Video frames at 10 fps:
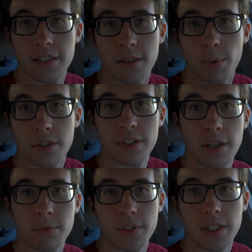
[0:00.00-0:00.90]
The person
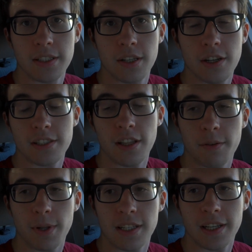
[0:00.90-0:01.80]
that was considering selling
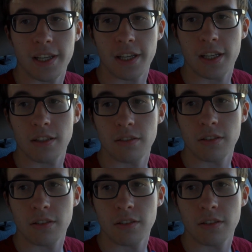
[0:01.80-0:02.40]
me a ticket